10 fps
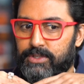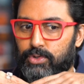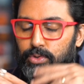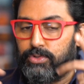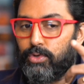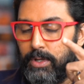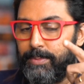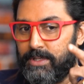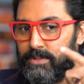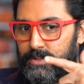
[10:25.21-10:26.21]
So I
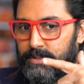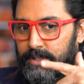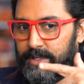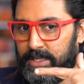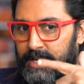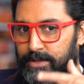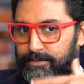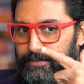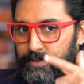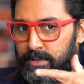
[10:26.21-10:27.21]
mean, it kind
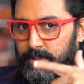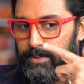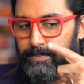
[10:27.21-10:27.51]
of